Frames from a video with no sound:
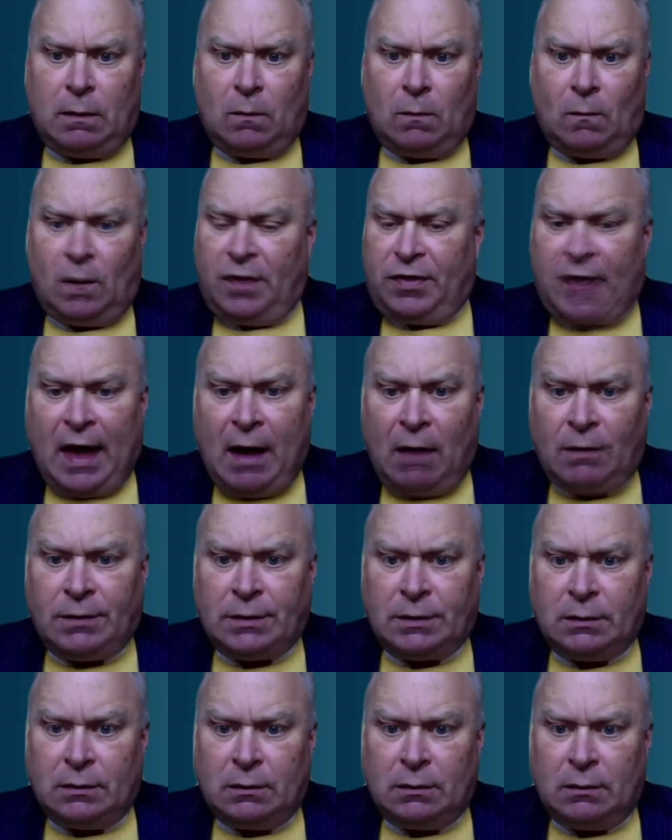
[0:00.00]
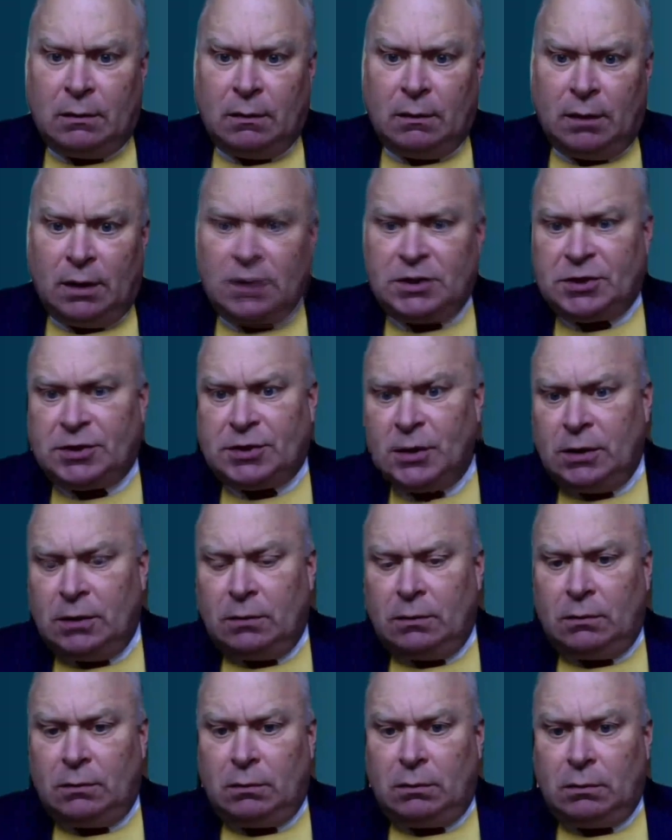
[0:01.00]
without this
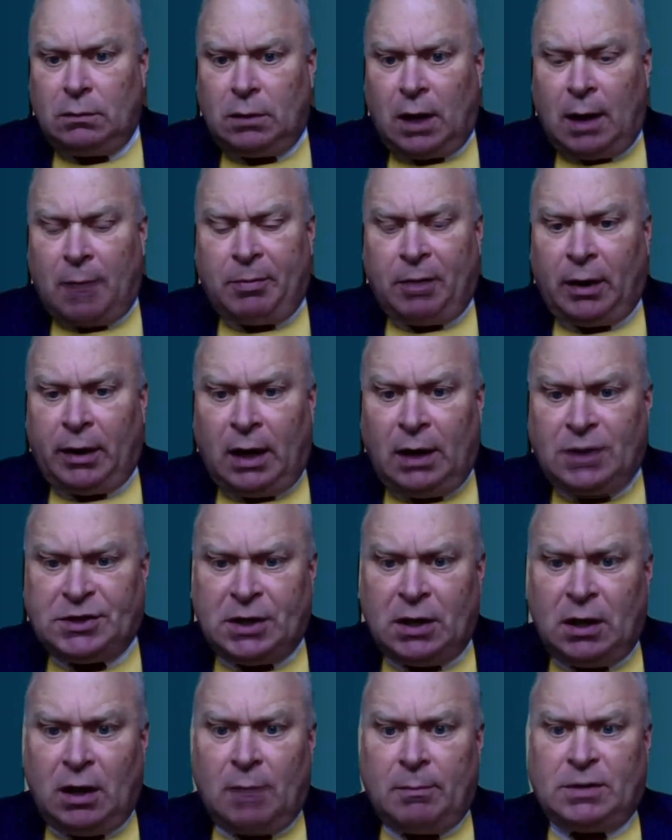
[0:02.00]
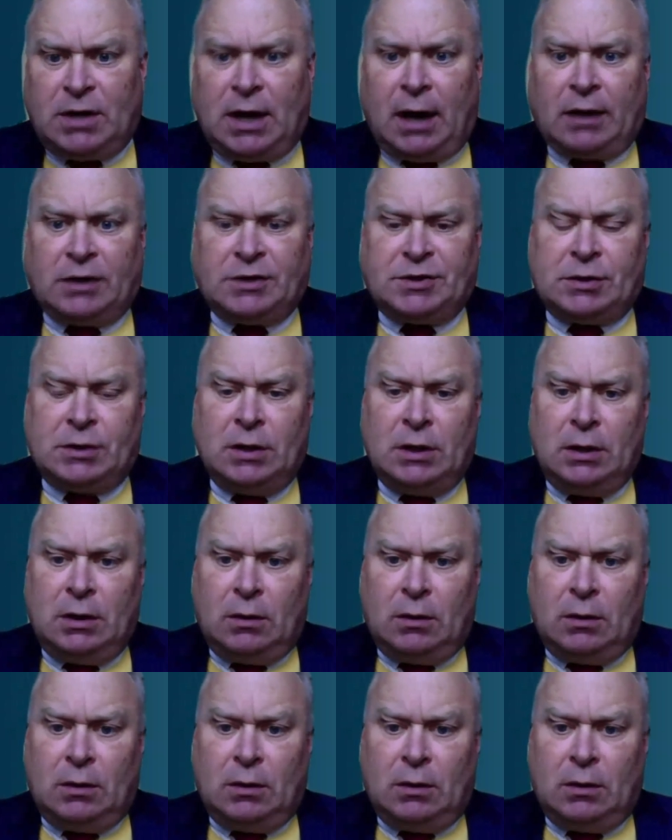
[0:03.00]
new capital gains income tax.